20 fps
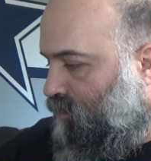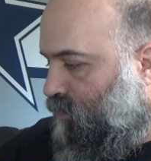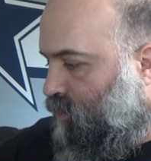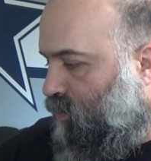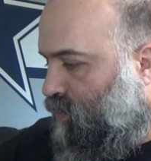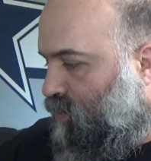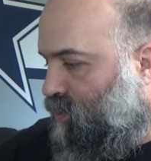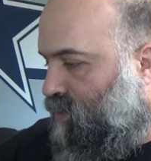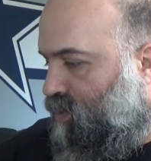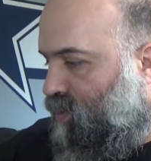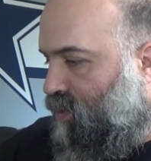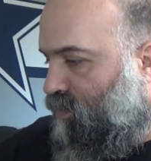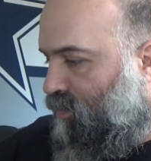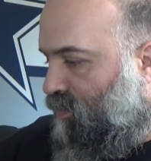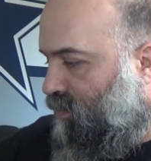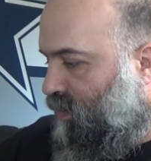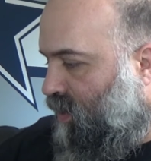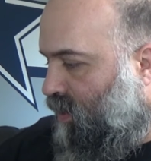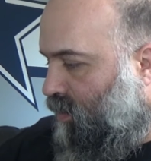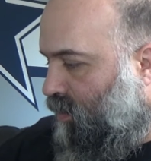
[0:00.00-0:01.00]
we'll just go
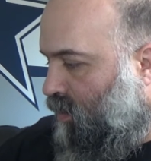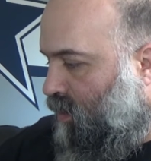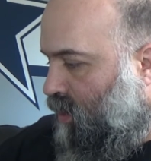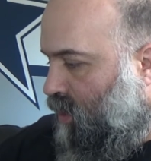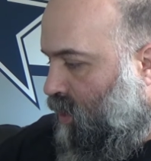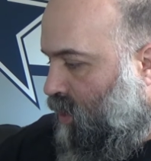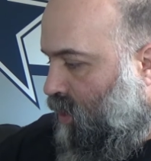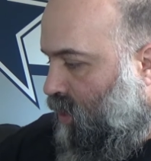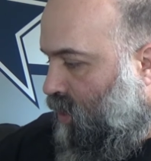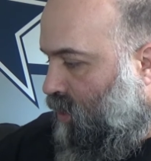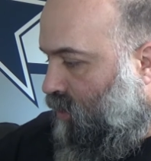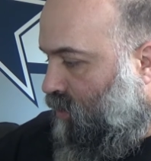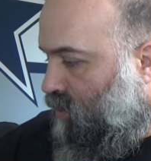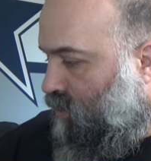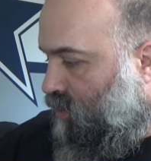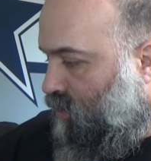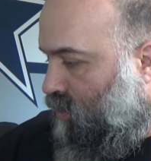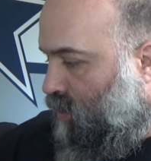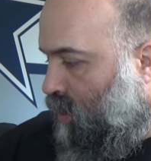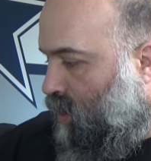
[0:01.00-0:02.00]
from there.
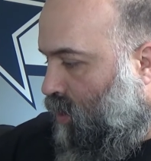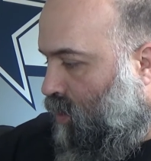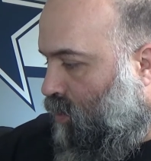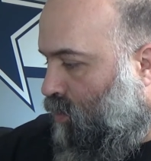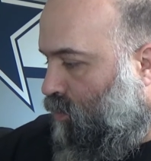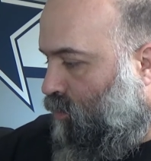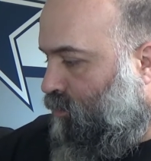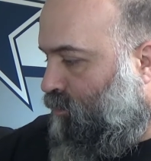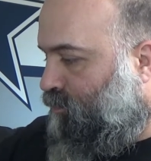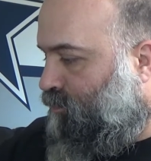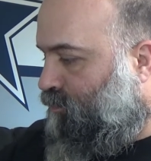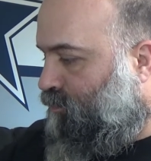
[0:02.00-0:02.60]
So